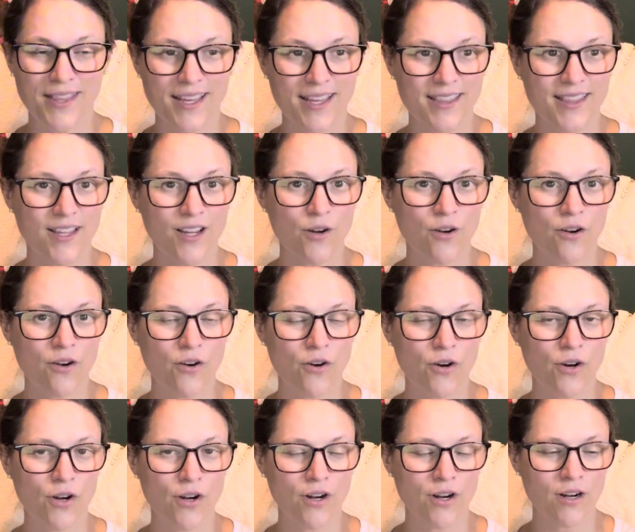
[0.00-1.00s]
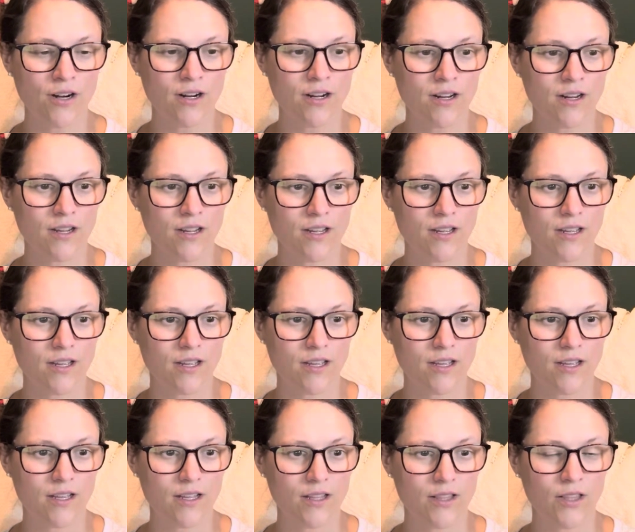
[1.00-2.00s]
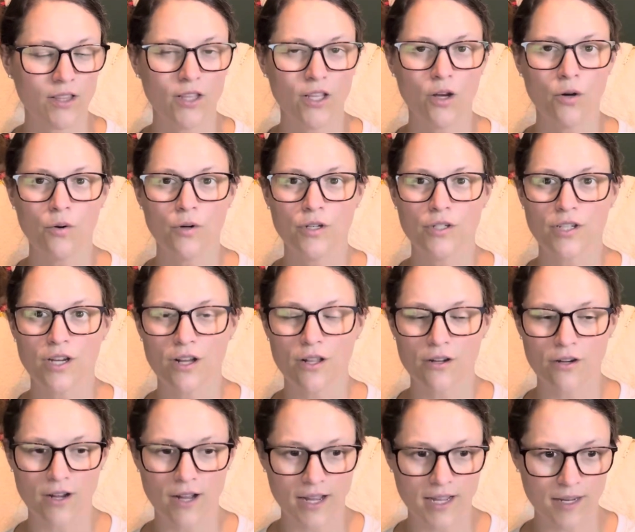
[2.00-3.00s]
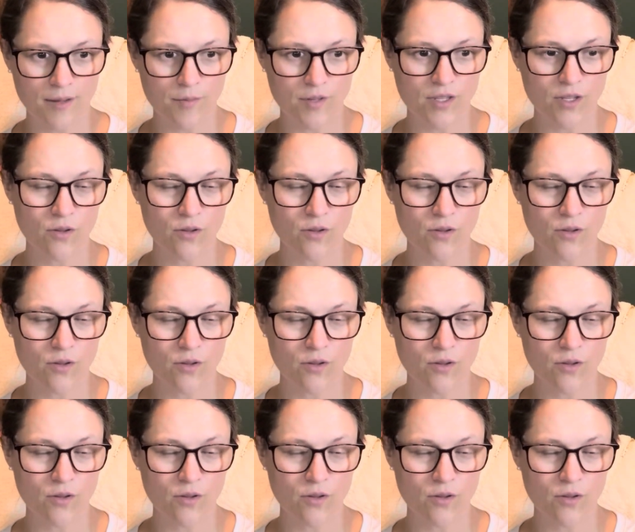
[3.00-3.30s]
that there are lower dollar items.